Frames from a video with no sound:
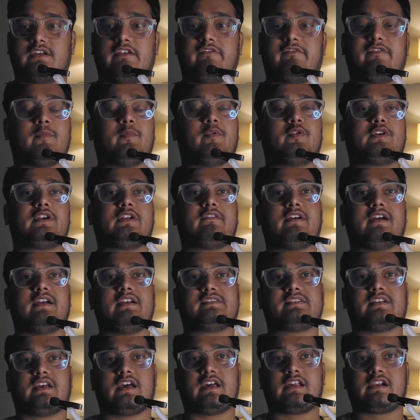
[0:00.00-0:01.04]
If your motor
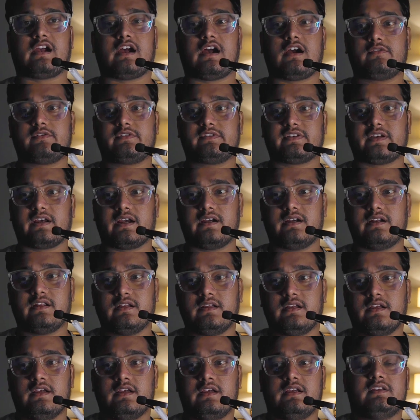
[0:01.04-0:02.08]
wires are outside,
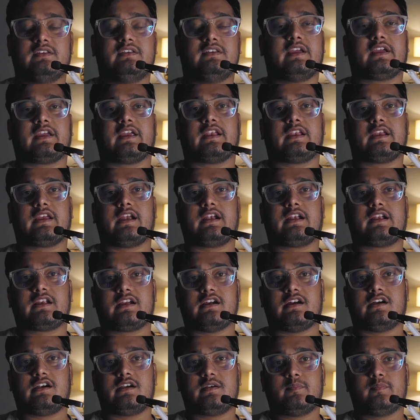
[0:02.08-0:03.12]
they can
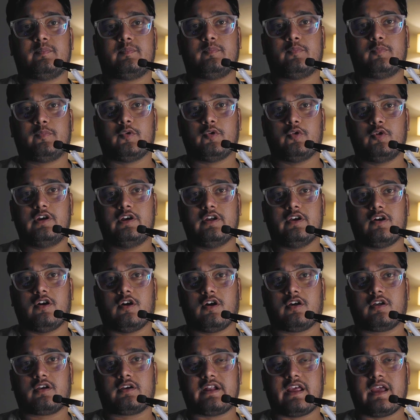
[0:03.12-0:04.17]
get cut, pulled,
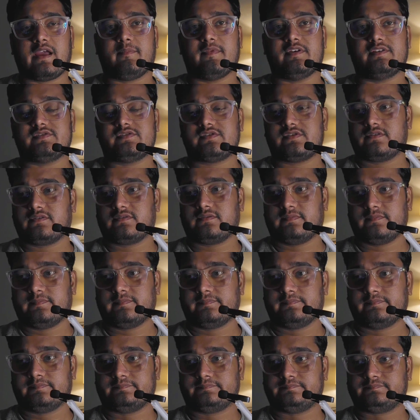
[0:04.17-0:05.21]
or damaged.
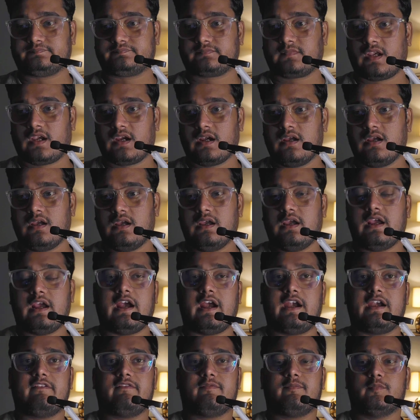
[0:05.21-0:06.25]

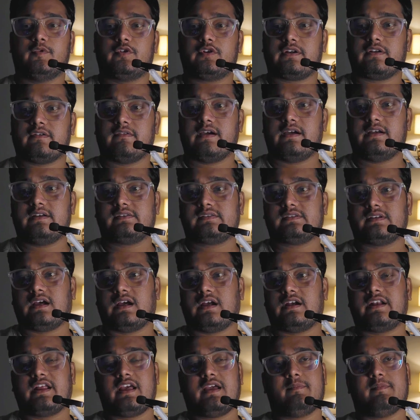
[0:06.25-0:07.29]
And if motor wires
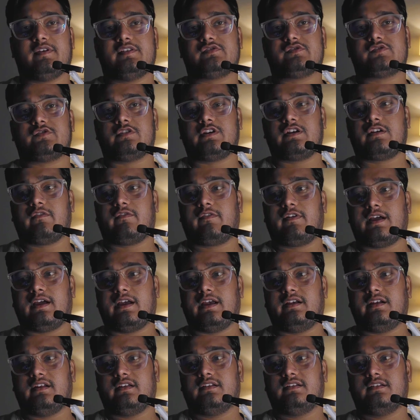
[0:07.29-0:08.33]
are damaged during
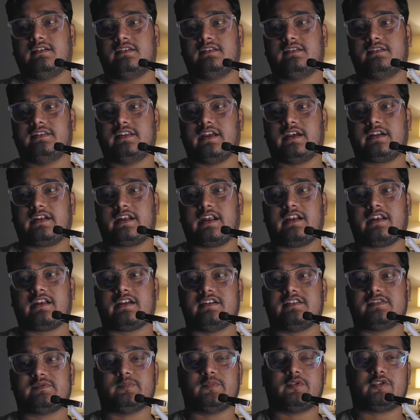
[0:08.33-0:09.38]
flight, that can
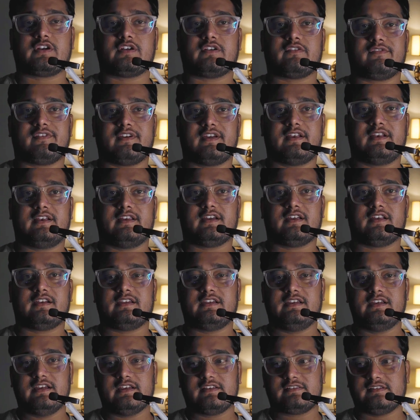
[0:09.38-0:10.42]
cause motor failure,
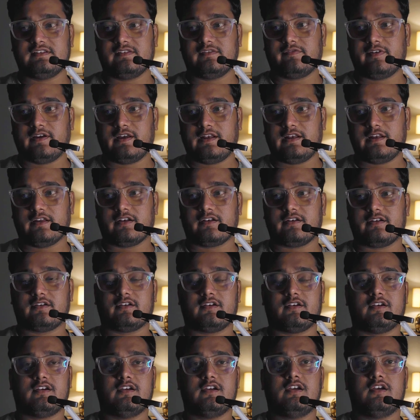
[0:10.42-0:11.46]
ESC failure,
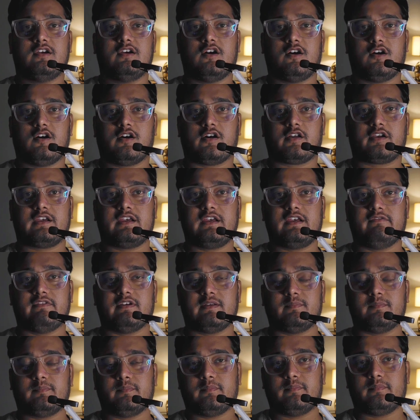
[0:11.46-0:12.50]
or
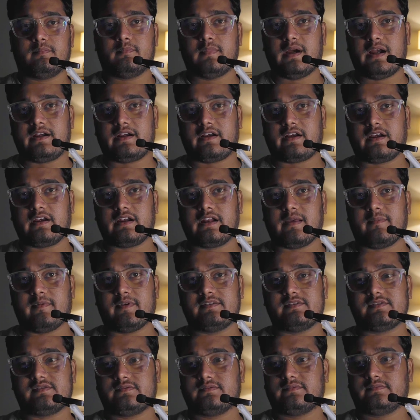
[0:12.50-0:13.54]
even battery
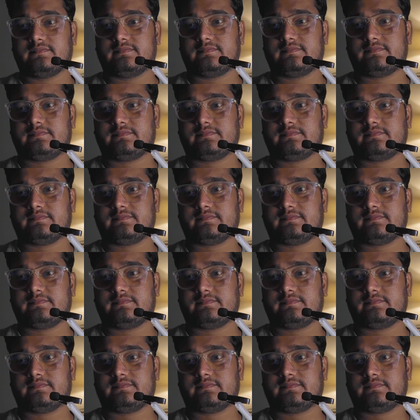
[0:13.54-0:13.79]
damage.